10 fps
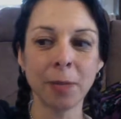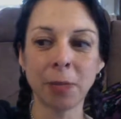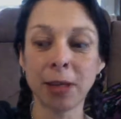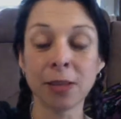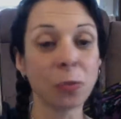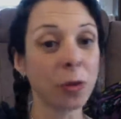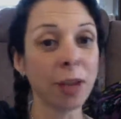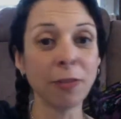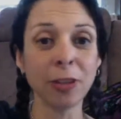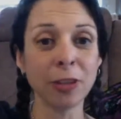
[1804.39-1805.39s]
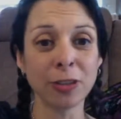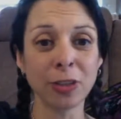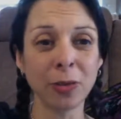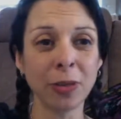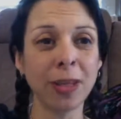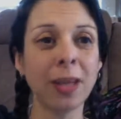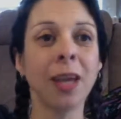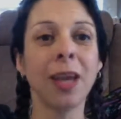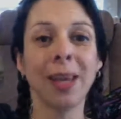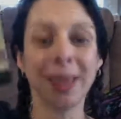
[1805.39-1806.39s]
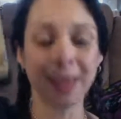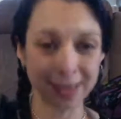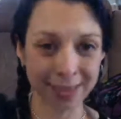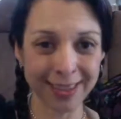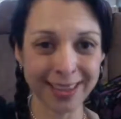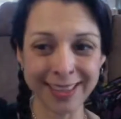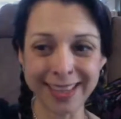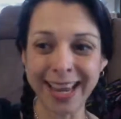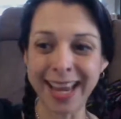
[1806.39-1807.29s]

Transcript: Because whatever you're doing, it